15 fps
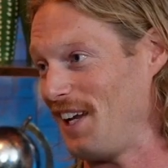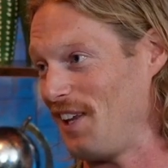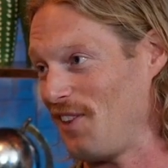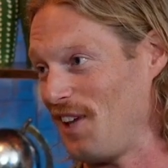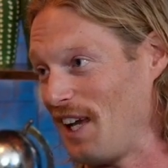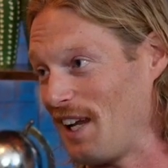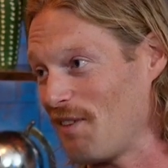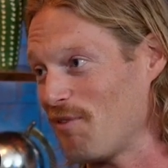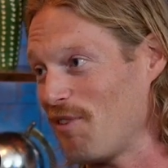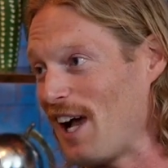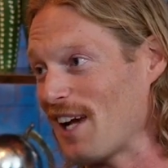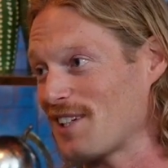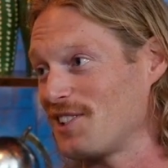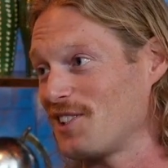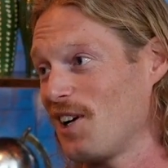anything, and in
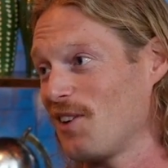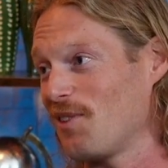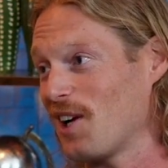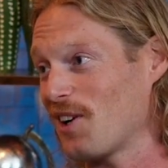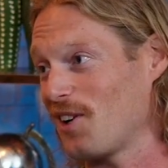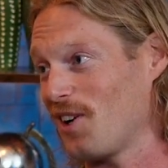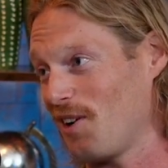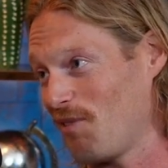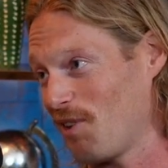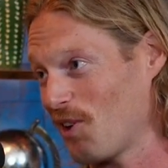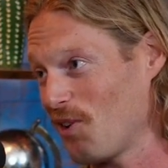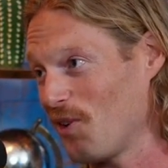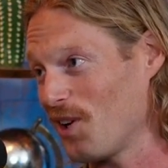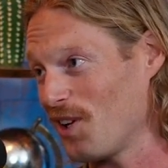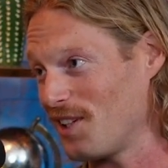fact is on record and
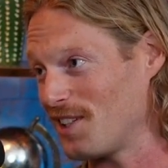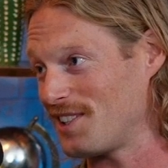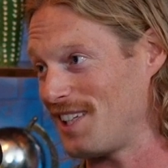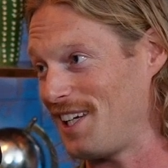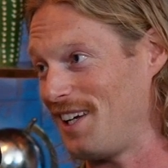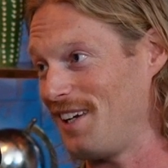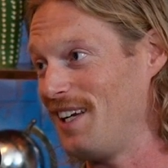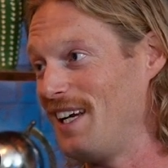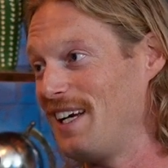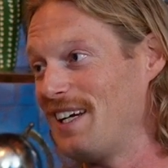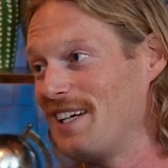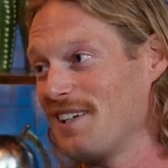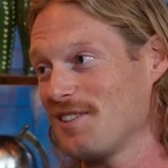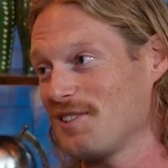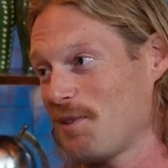recorded to say
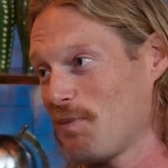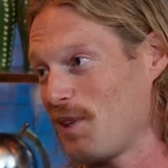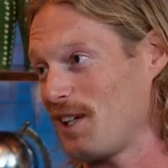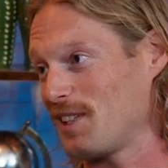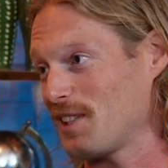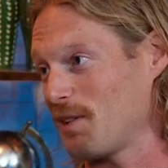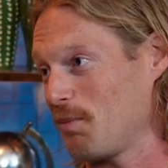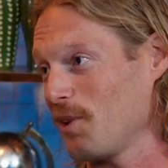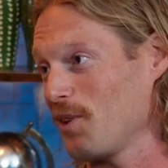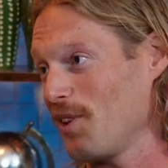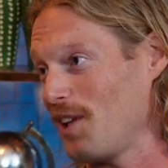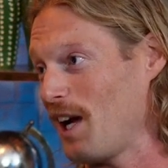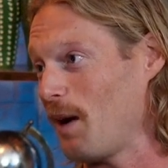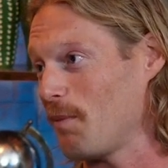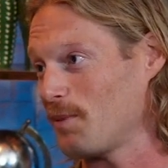some things completely
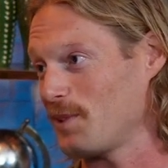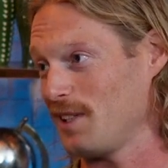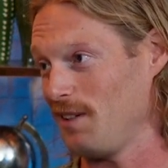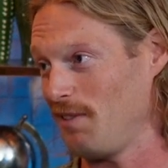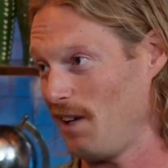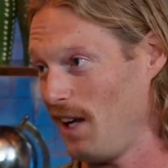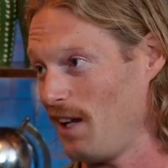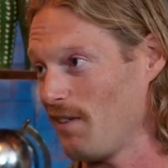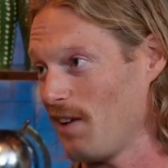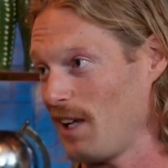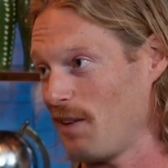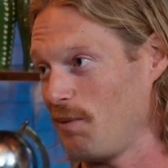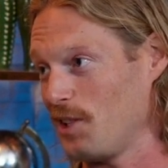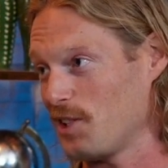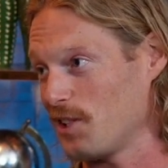the opposite, right?
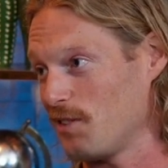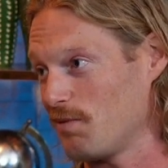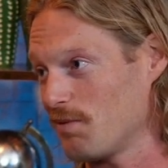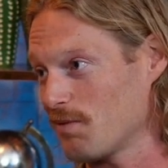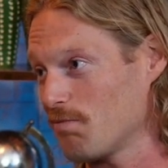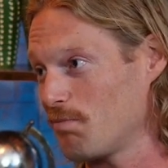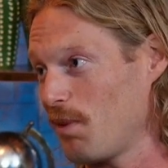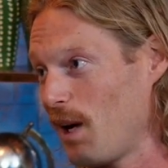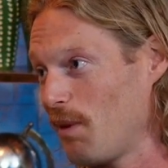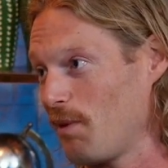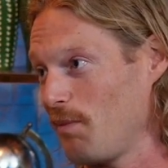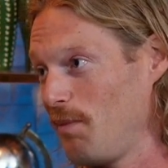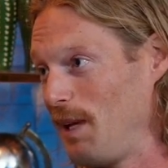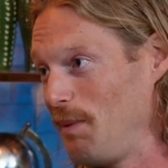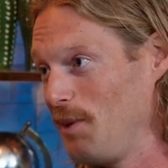Like we should
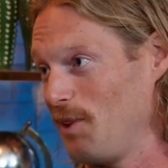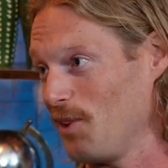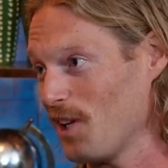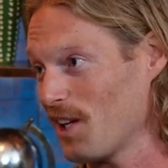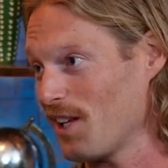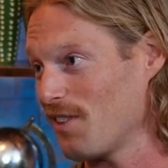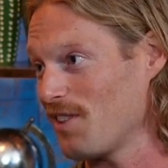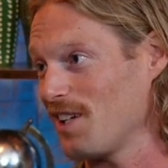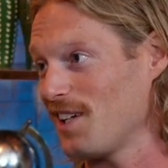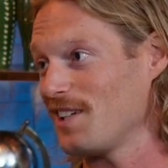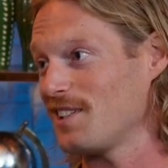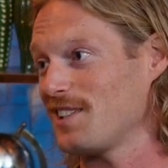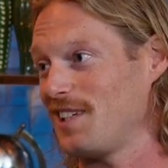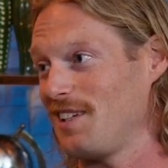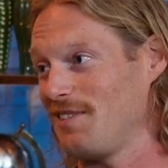probably maybe look at
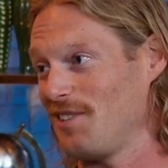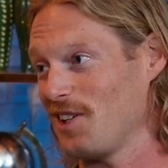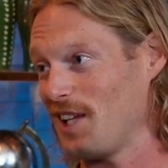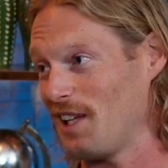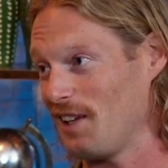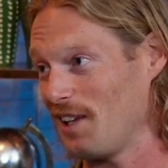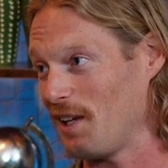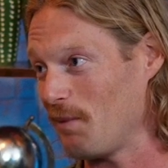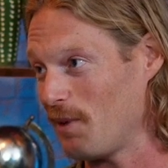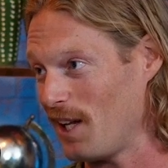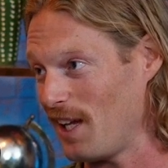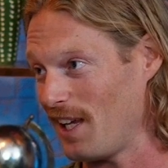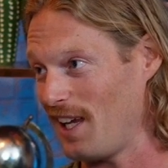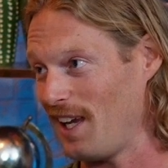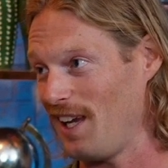this and look at
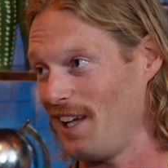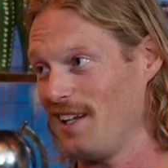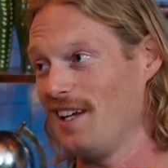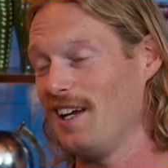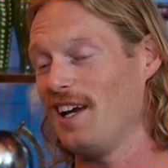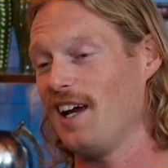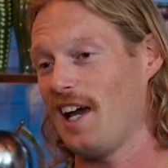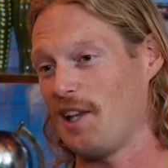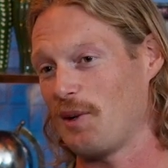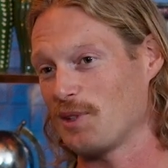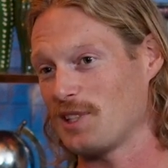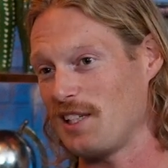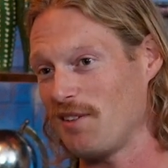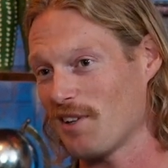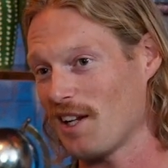limiting it. And there
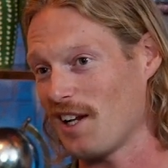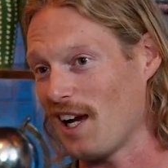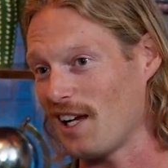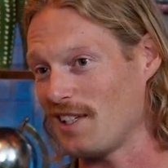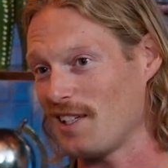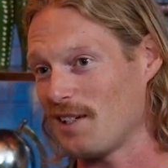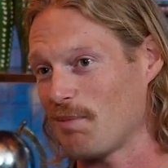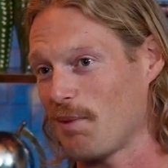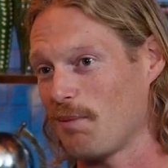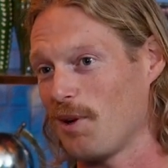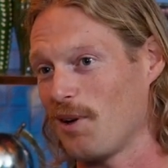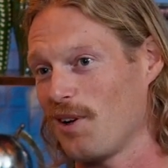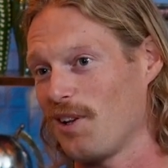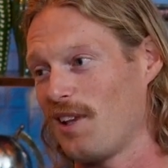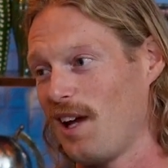was even an idea
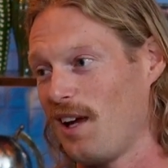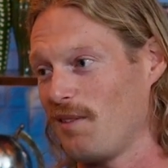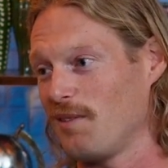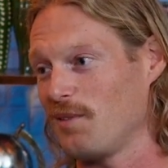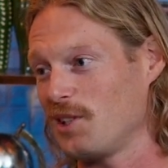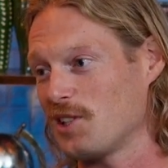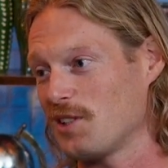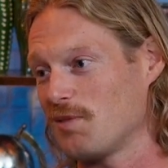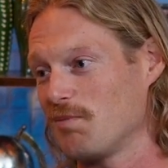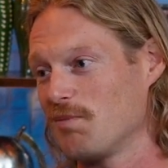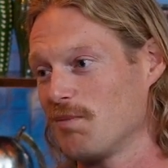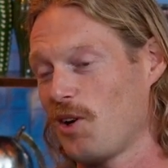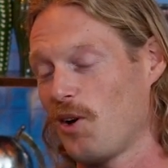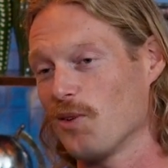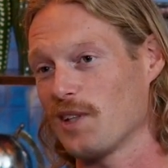promoted that we should
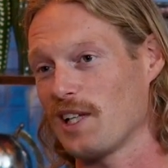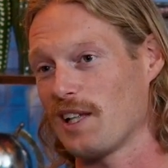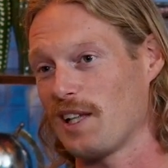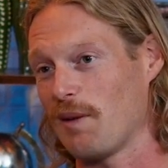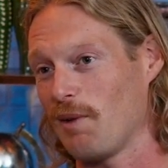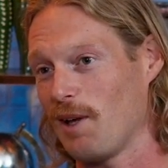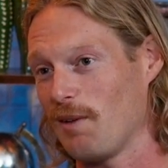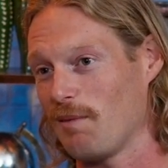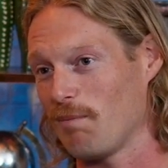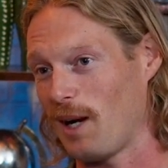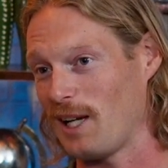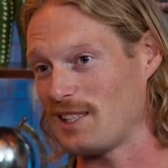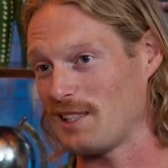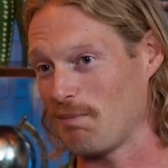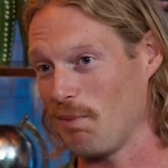only limit
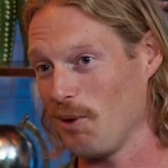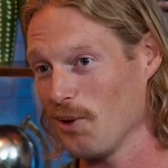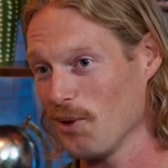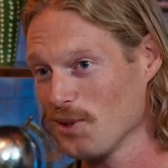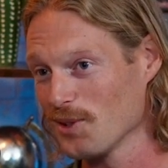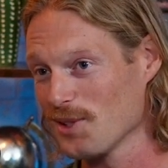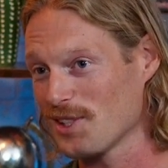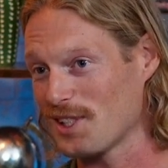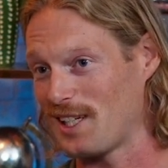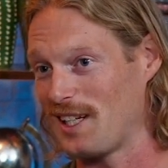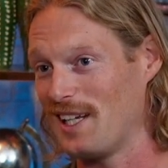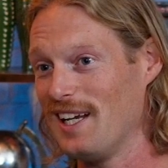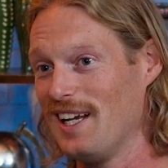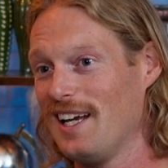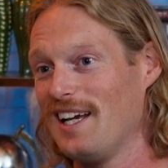bison bulls
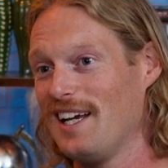and,